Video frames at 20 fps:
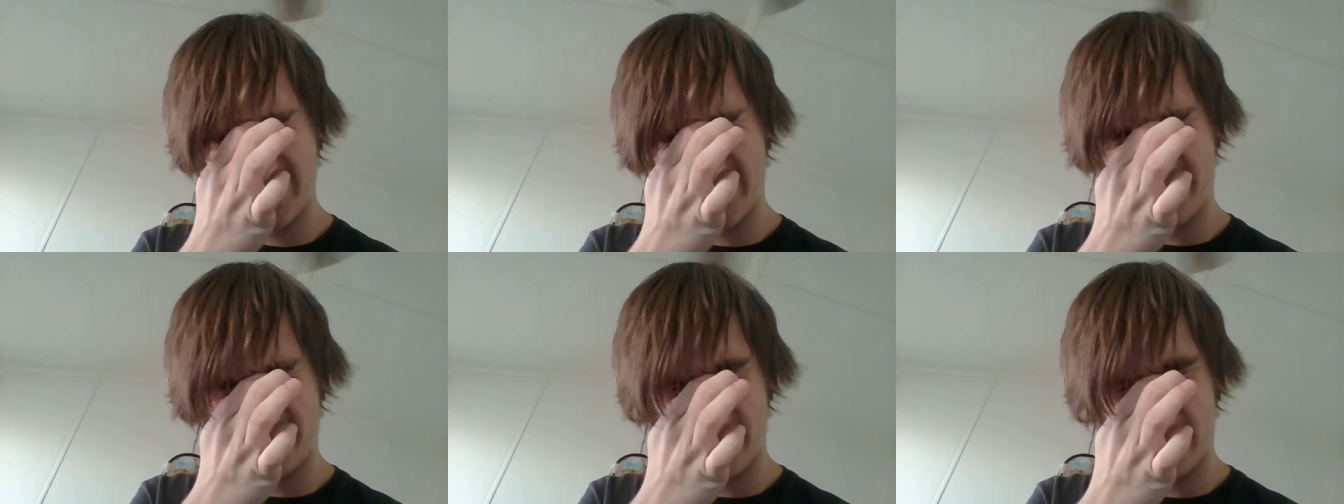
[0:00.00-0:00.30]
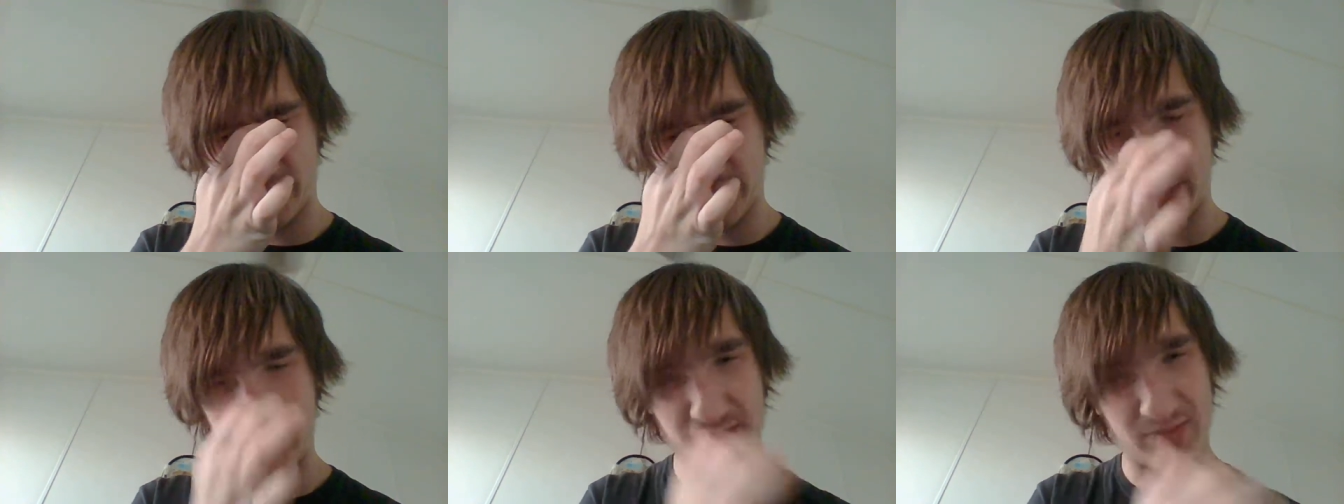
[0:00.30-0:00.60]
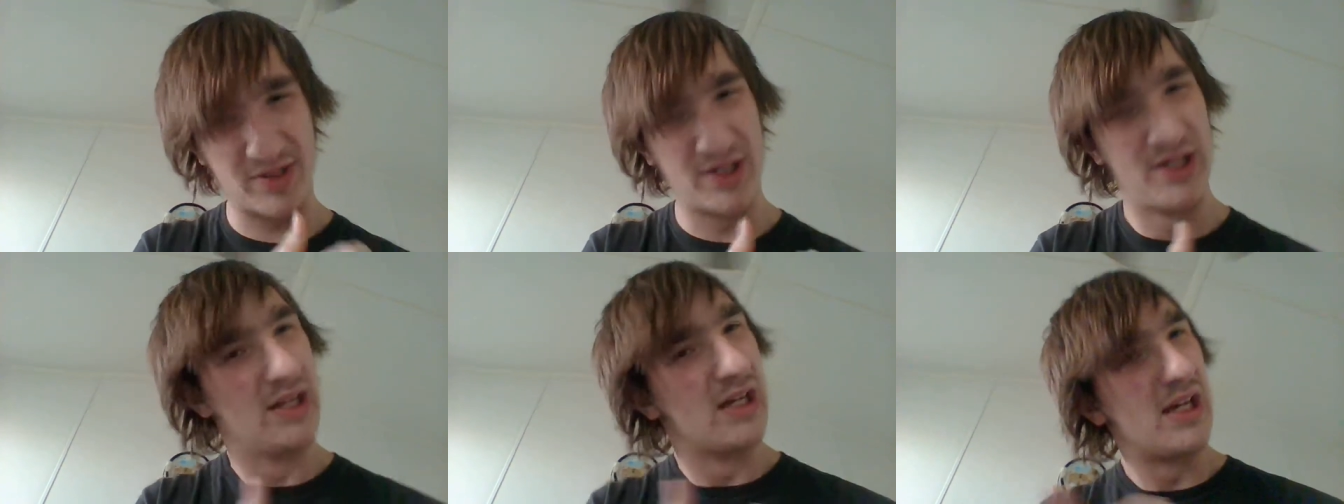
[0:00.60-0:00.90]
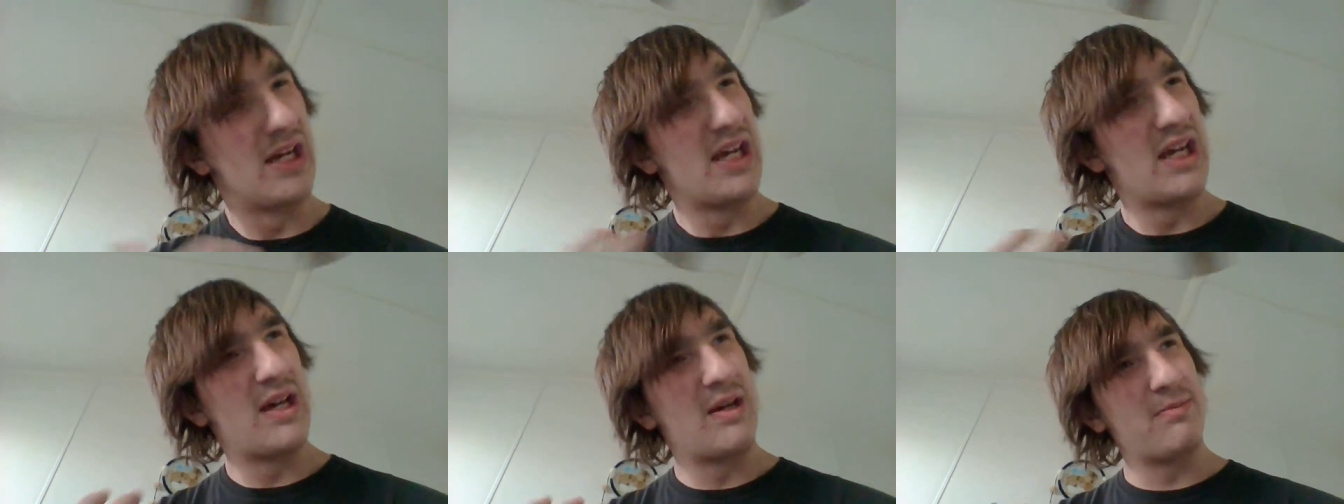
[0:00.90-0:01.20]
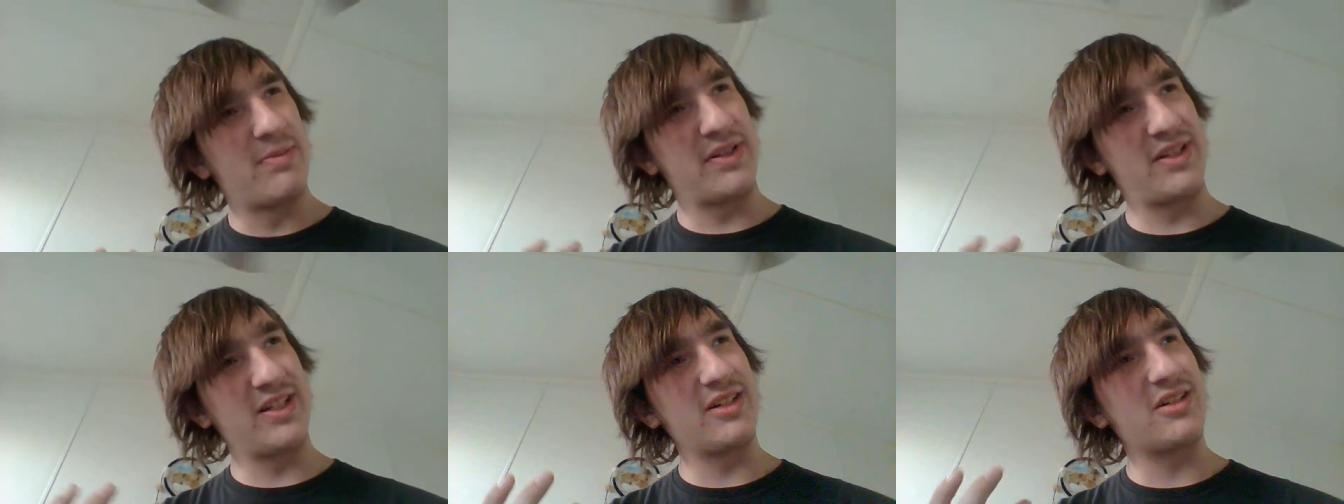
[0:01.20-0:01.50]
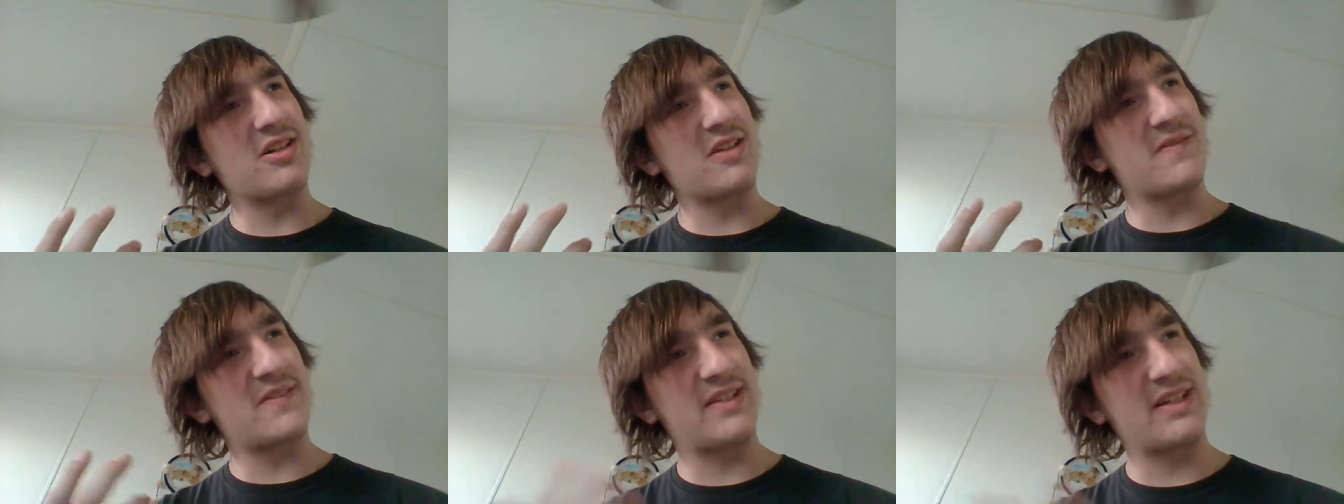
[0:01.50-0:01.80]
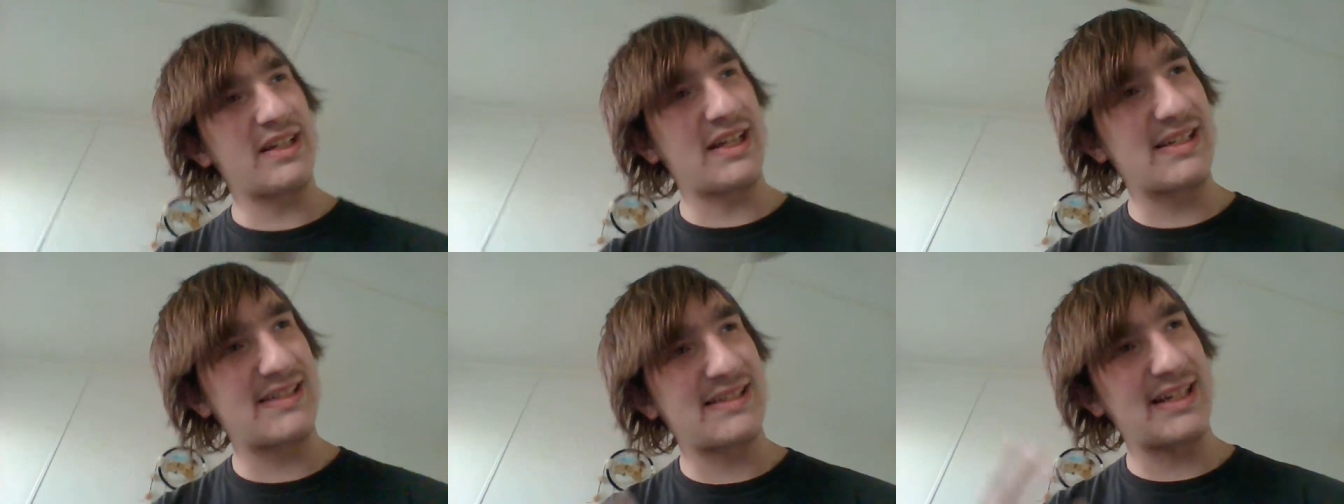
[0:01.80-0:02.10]
is wrong with people? But then all of a
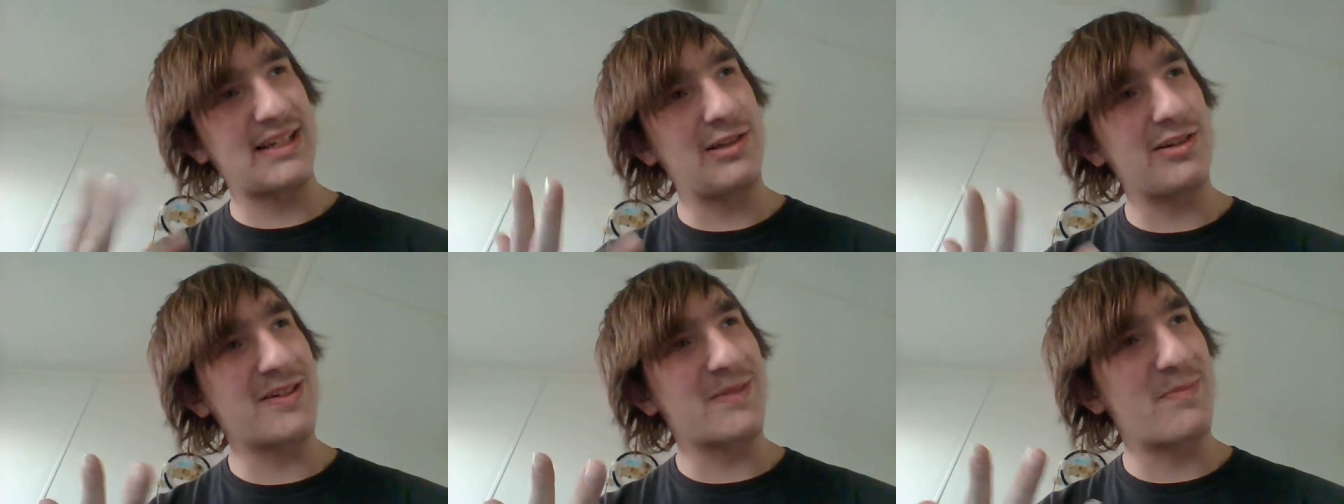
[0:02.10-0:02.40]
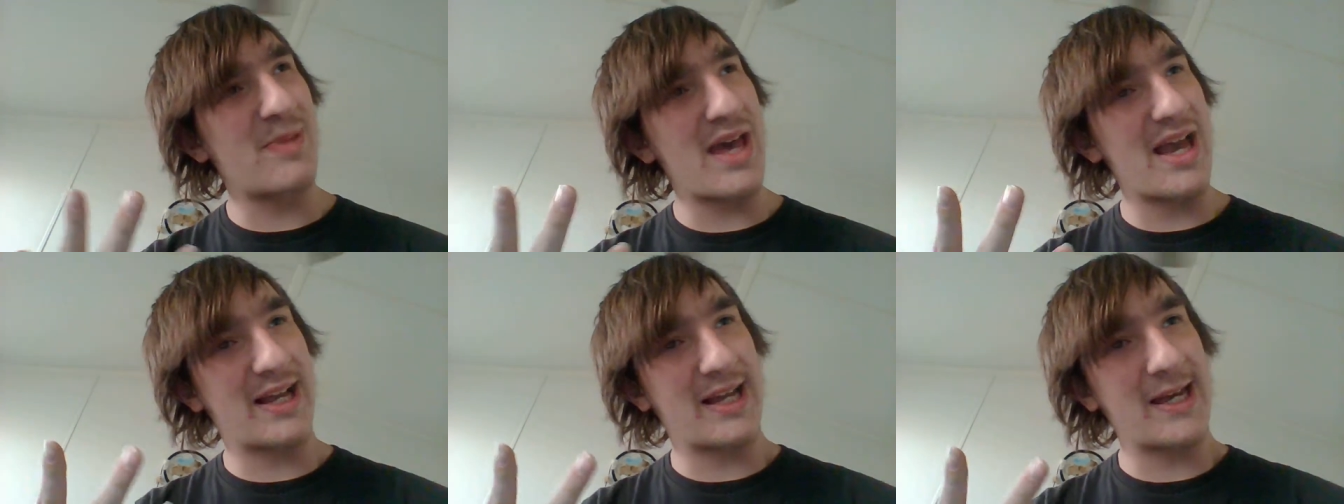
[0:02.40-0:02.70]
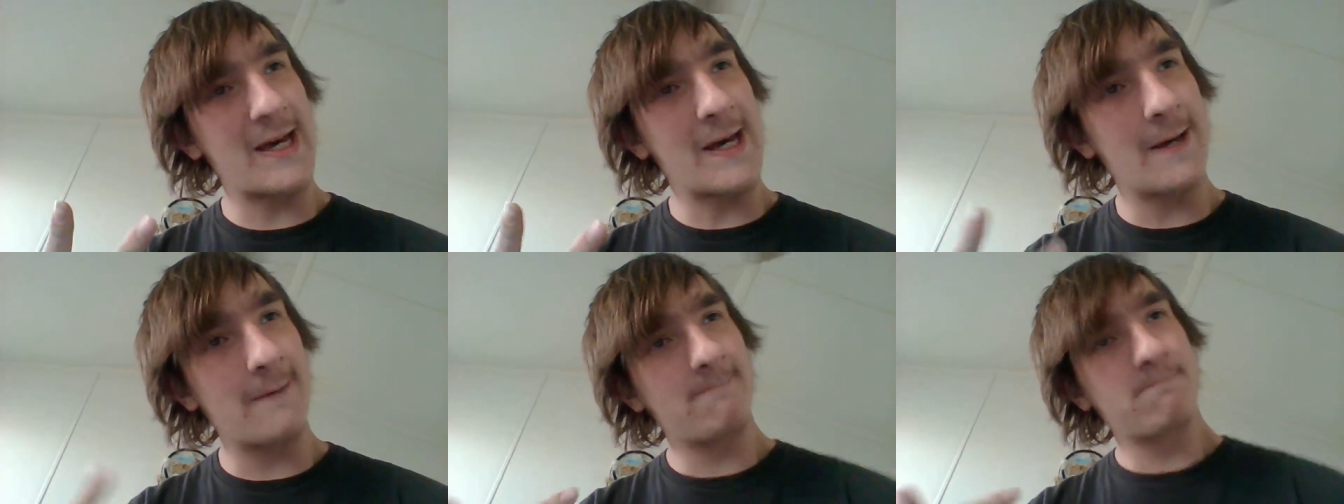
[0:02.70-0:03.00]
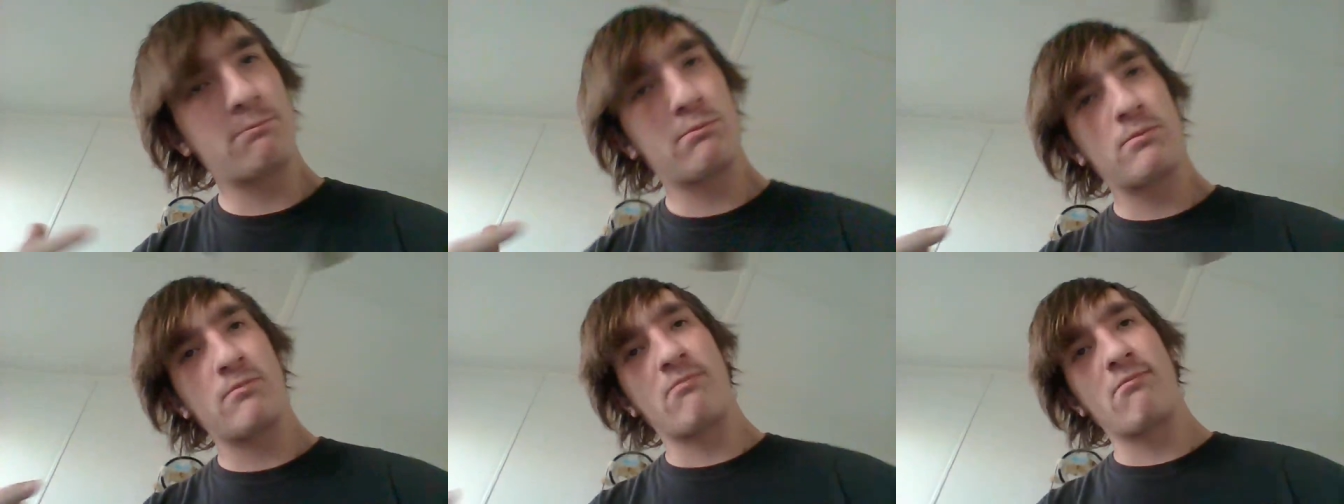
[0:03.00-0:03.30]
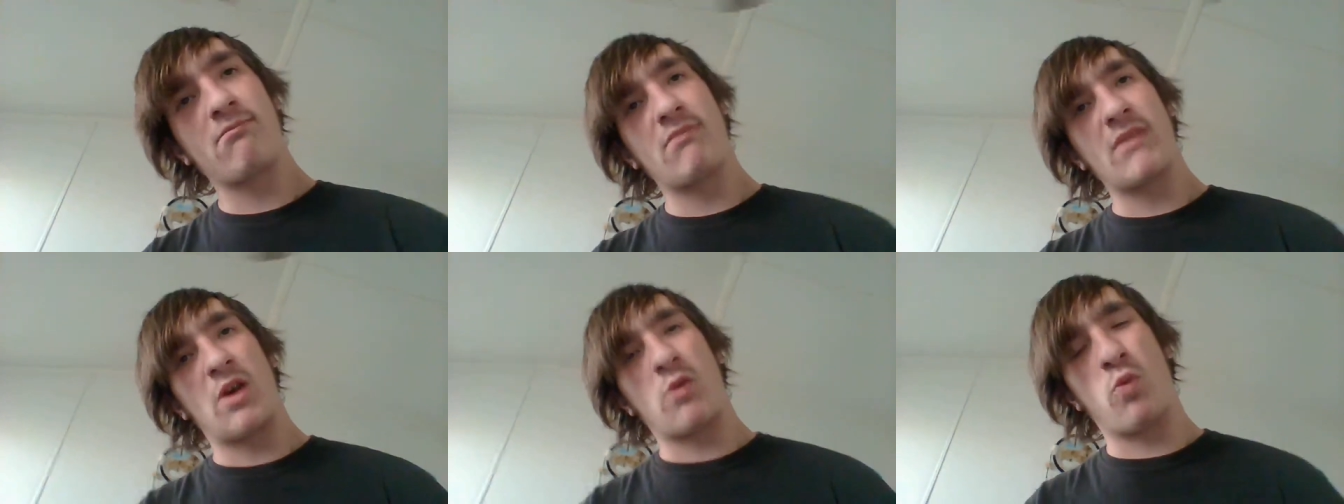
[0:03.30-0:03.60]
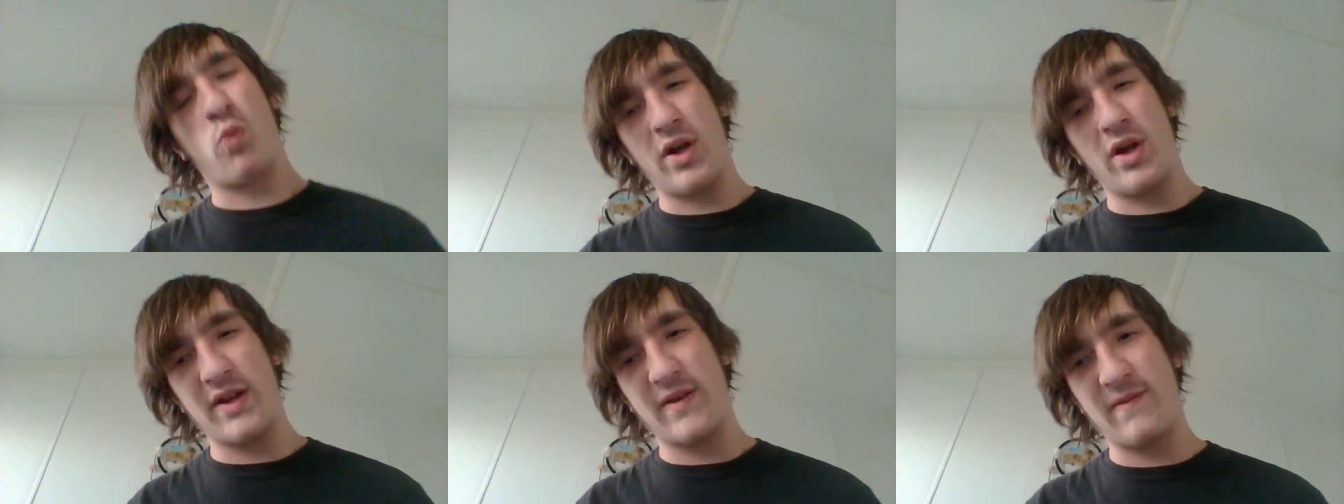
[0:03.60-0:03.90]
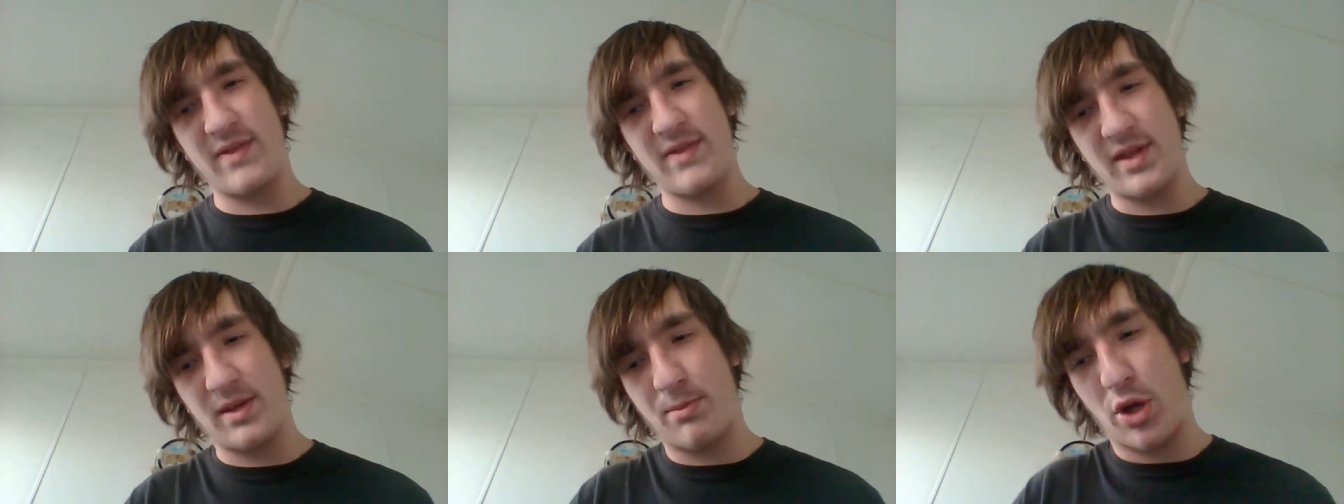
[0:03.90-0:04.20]
sudden, as I look back up, one
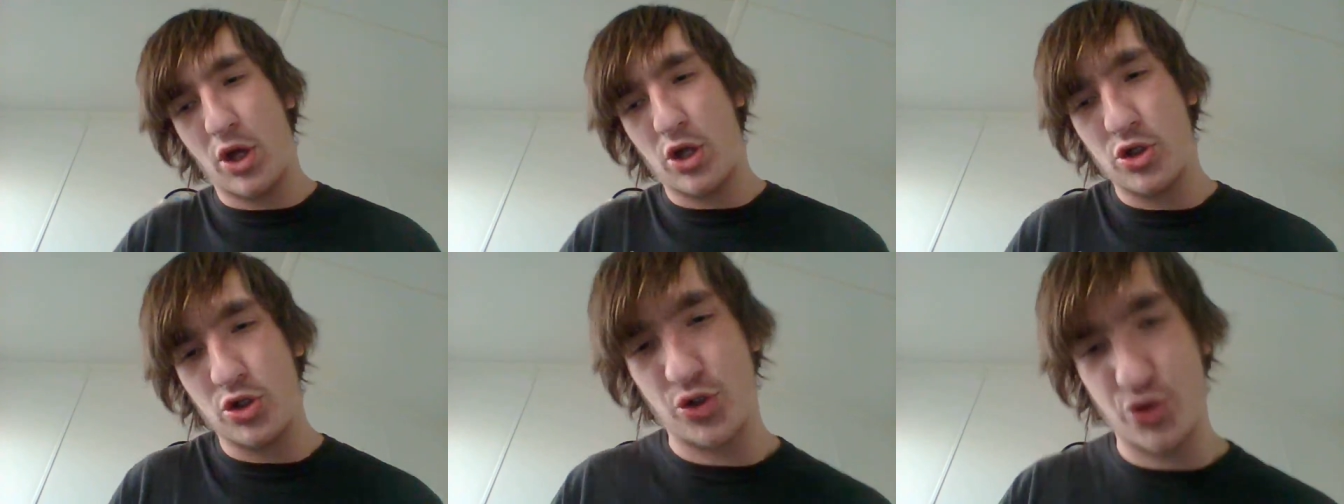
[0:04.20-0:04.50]
of them